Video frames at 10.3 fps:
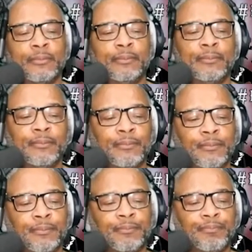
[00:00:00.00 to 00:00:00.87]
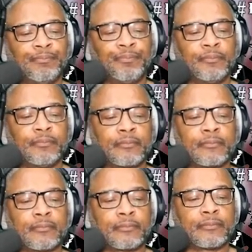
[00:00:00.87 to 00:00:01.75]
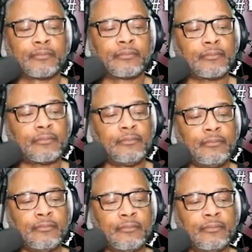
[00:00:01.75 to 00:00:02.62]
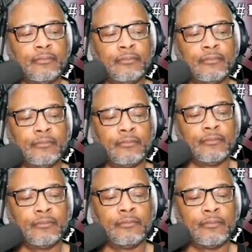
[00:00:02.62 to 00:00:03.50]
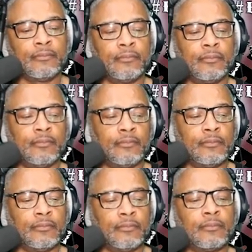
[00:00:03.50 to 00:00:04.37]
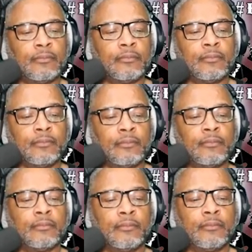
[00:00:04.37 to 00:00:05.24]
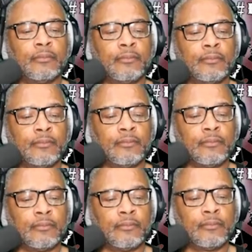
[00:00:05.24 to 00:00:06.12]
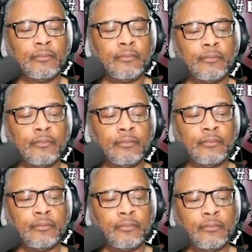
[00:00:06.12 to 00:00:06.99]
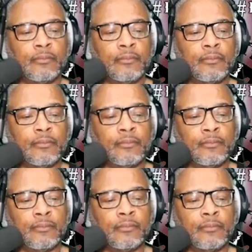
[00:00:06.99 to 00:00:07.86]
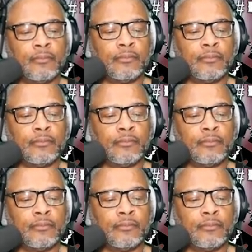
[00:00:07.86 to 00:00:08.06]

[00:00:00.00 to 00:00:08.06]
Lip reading: The person shown says nothing.